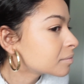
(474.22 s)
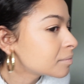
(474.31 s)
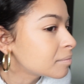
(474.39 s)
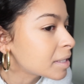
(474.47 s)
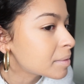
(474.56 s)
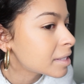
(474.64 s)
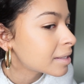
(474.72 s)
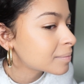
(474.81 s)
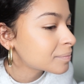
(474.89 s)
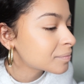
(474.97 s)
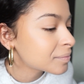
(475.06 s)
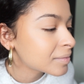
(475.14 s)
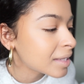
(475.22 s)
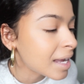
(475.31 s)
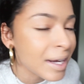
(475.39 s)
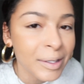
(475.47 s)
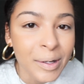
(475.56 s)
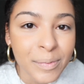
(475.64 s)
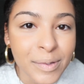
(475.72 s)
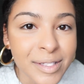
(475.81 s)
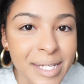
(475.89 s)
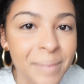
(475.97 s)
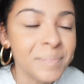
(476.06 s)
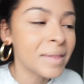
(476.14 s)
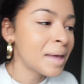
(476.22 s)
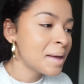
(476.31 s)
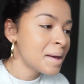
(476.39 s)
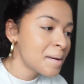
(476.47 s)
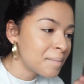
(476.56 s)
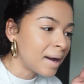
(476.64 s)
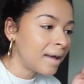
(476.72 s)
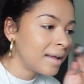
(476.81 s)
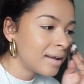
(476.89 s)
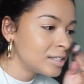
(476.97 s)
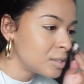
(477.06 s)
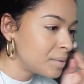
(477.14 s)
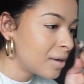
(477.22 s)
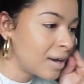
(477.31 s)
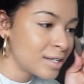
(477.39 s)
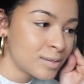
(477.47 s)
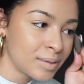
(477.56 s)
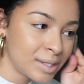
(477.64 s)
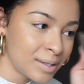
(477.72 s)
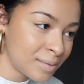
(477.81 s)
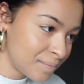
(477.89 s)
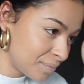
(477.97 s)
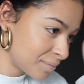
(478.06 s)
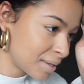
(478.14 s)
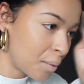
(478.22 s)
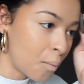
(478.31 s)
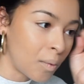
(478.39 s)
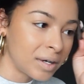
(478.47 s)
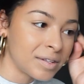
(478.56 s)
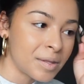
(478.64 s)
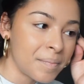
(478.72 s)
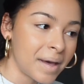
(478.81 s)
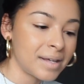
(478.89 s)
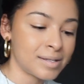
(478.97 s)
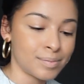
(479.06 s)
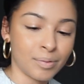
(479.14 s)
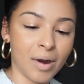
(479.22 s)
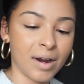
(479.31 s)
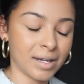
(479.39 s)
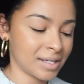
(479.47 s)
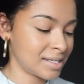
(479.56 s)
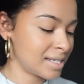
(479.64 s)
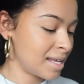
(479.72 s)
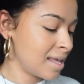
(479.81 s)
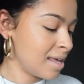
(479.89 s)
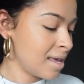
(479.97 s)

Maybe? I don't know, we'll see. But to be honest with you, one of the best products